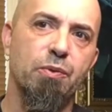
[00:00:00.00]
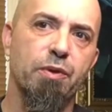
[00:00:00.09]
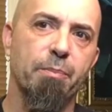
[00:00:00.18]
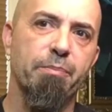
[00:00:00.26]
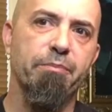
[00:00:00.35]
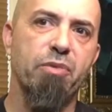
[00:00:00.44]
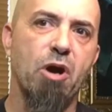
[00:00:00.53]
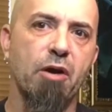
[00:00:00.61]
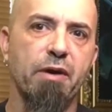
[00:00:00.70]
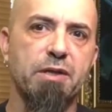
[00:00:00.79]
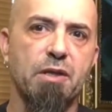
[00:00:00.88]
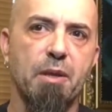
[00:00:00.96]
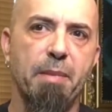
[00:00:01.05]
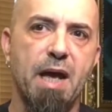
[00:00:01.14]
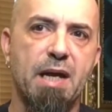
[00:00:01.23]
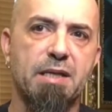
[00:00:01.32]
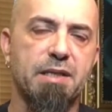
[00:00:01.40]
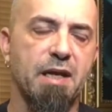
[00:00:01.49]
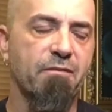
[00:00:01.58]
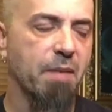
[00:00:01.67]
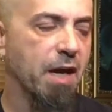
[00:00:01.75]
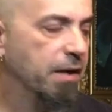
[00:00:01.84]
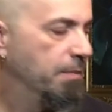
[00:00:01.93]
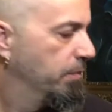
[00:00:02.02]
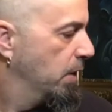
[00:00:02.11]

the progress on the paintings that I've made.